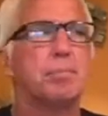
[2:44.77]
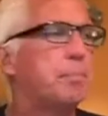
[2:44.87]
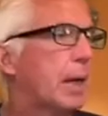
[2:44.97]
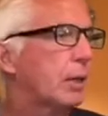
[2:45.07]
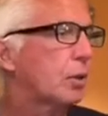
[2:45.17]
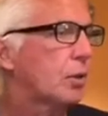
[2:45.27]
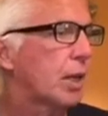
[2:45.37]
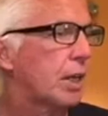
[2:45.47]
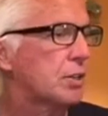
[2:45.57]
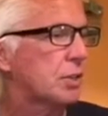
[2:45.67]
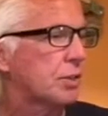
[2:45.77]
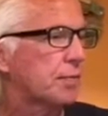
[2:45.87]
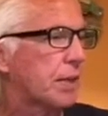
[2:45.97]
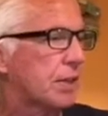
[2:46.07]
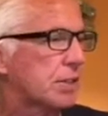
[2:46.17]
better location as
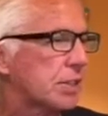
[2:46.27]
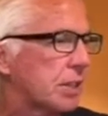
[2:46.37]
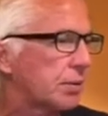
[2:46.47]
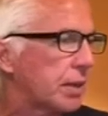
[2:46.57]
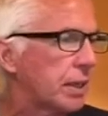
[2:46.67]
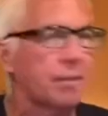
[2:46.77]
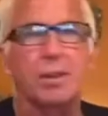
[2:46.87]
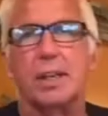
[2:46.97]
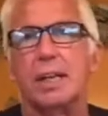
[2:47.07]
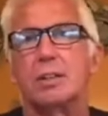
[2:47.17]
far as scenery and everything